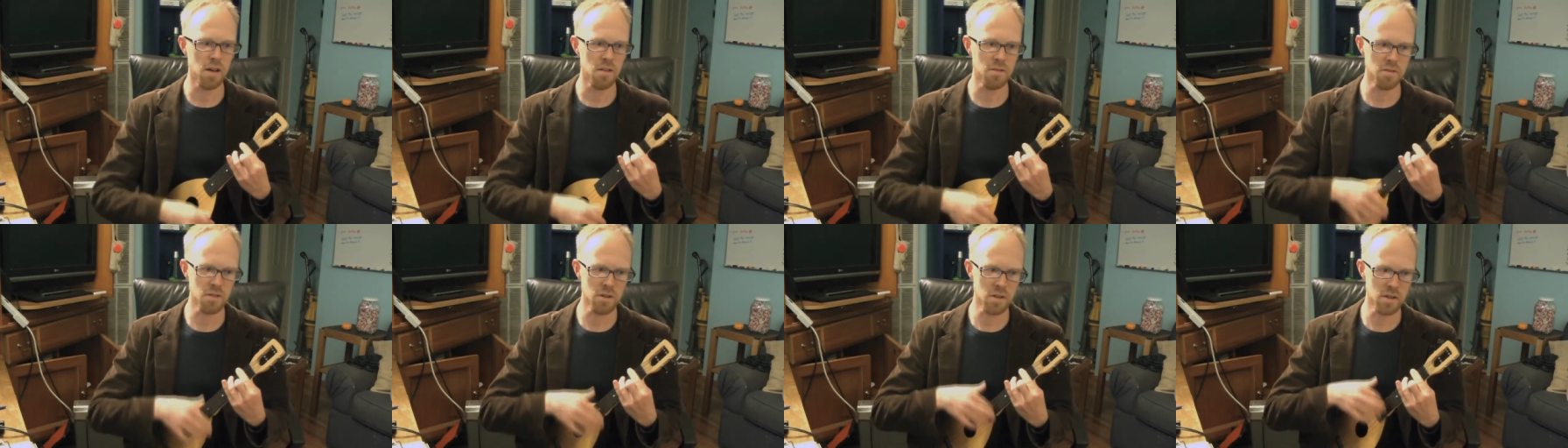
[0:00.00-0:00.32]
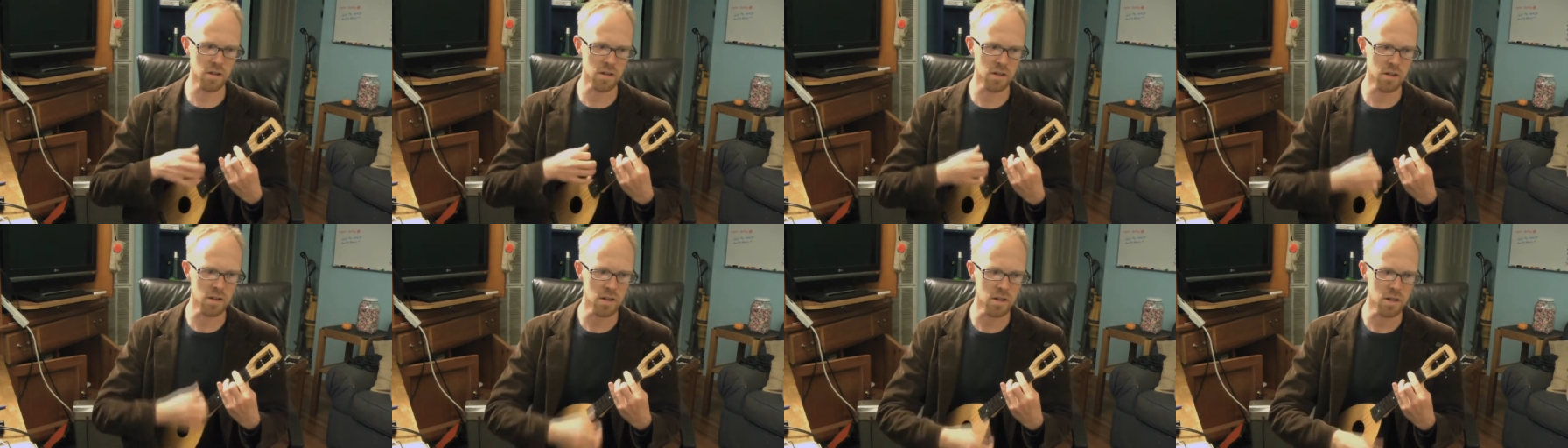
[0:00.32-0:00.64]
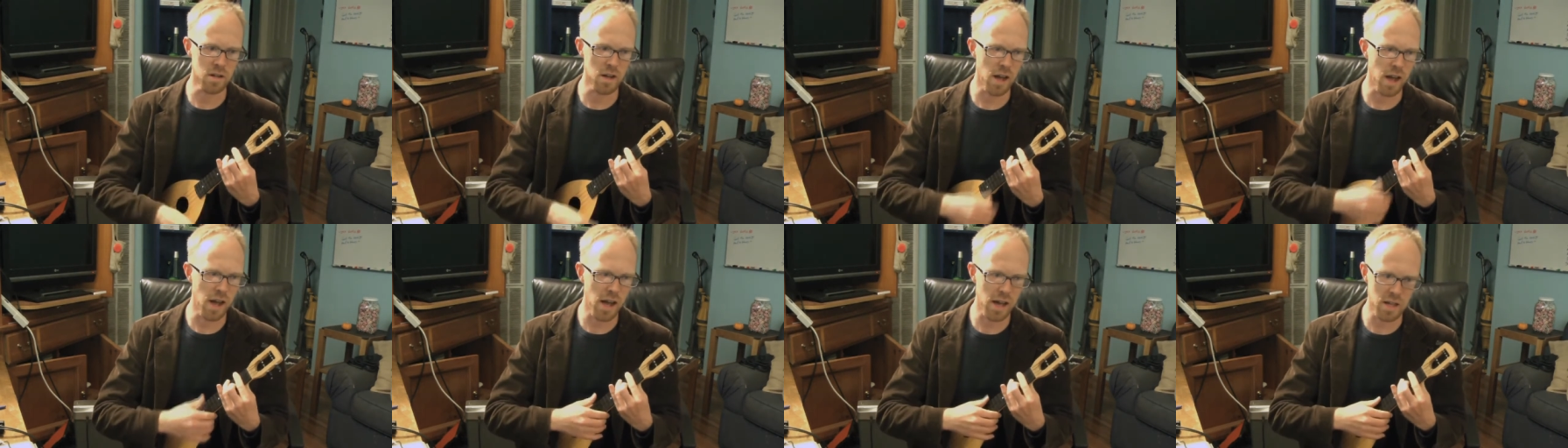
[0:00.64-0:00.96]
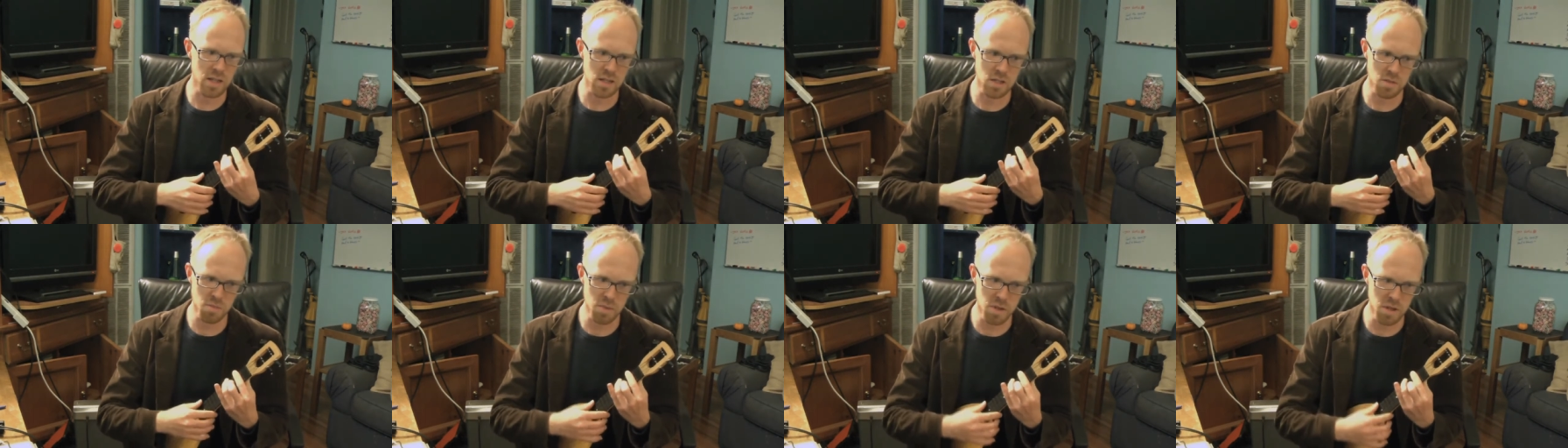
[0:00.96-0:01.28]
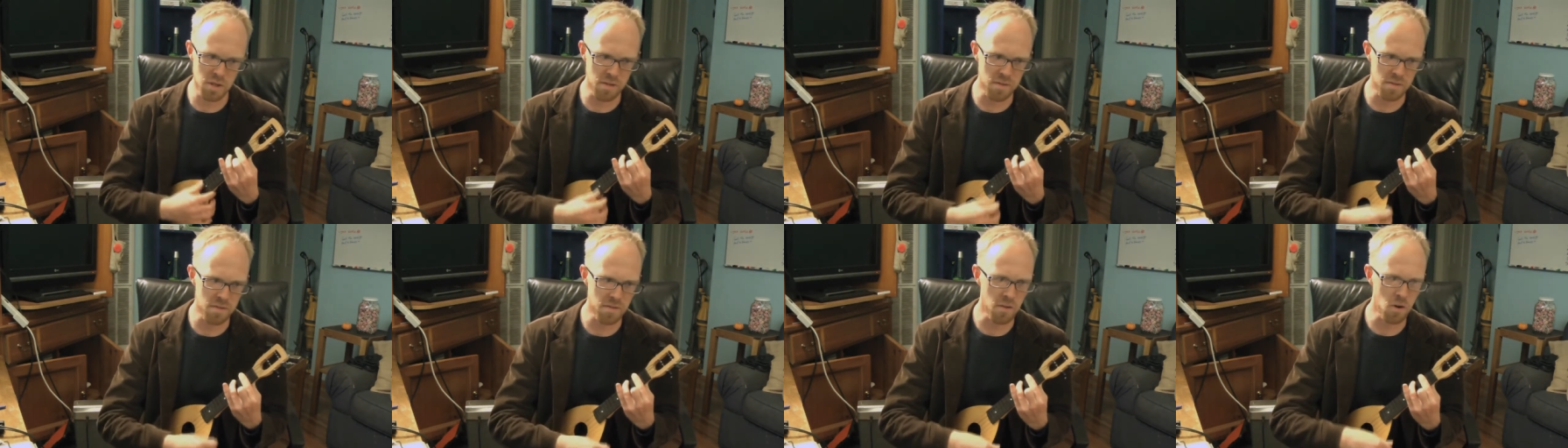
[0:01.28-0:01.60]
Ever as
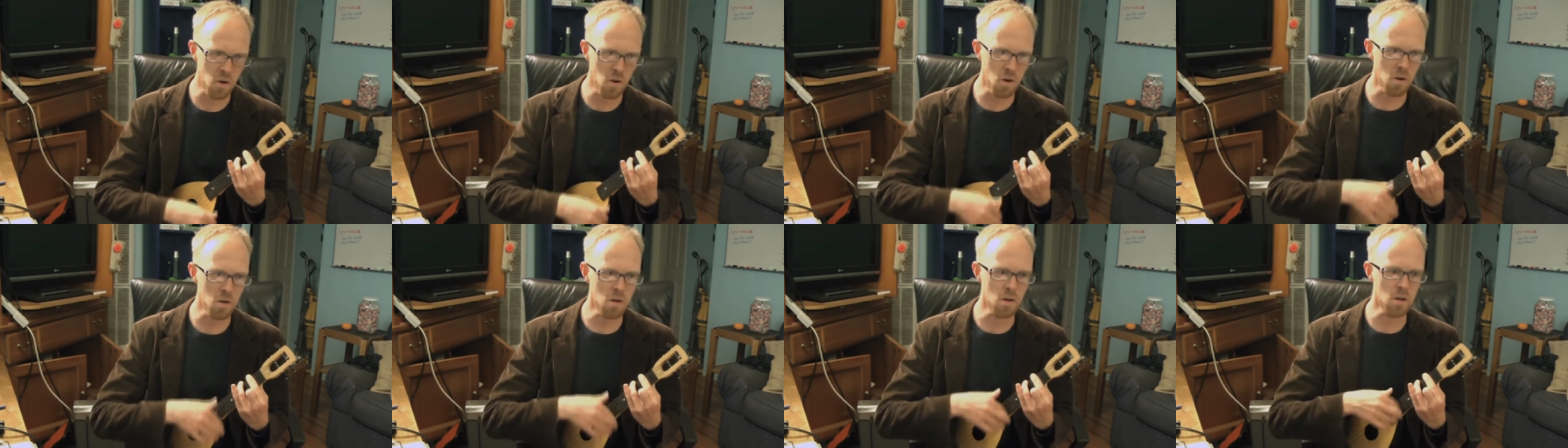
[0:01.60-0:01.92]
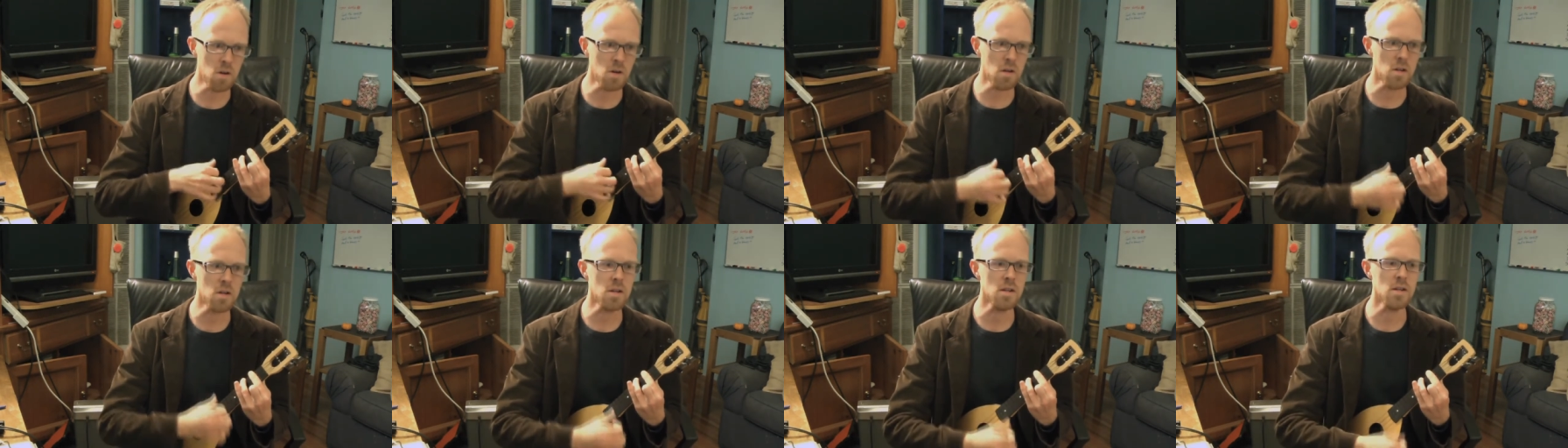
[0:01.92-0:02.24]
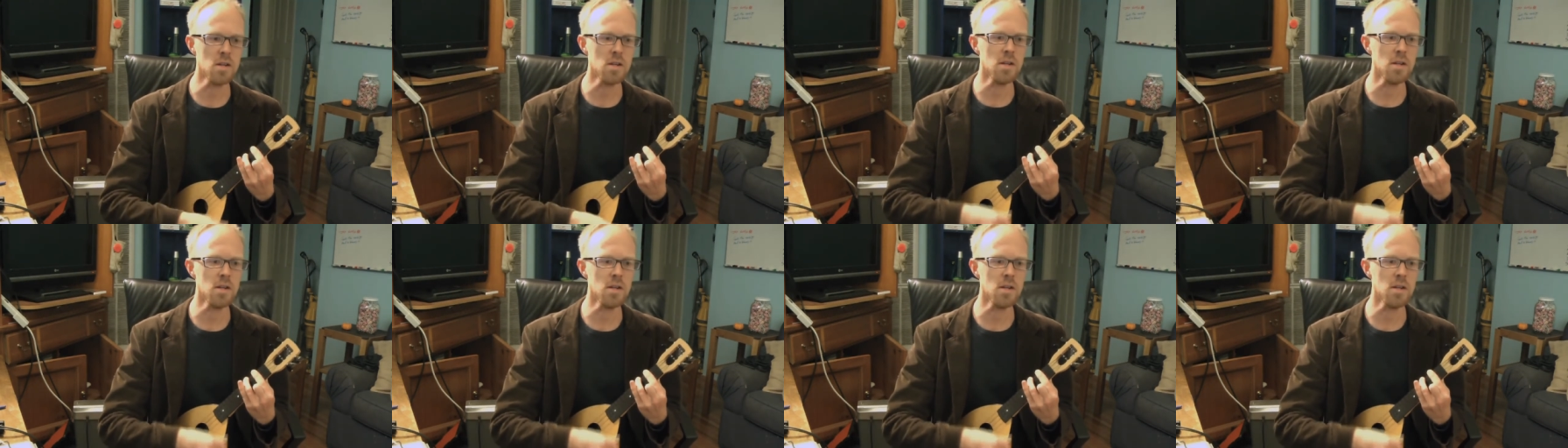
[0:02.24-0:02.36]
before